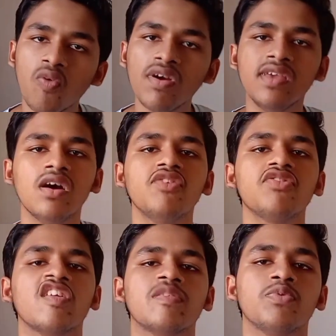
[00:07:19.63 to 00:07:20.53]
and over
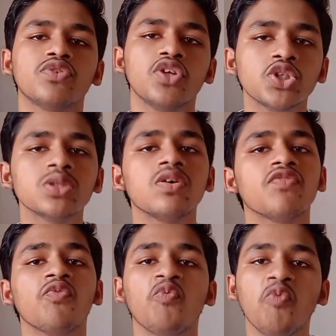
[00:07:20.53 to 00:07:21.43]
here the
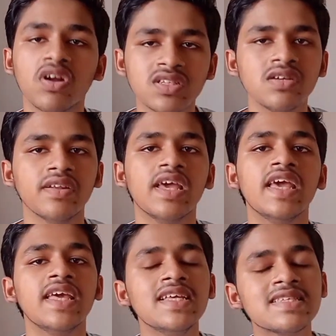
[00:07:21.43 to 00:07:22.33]
transportation of
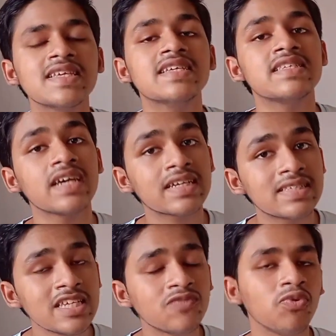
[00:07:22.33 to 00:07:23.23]
water is
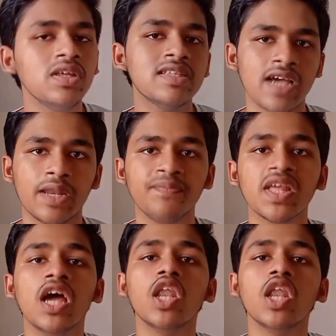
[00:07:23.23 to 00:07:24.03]
successfully done.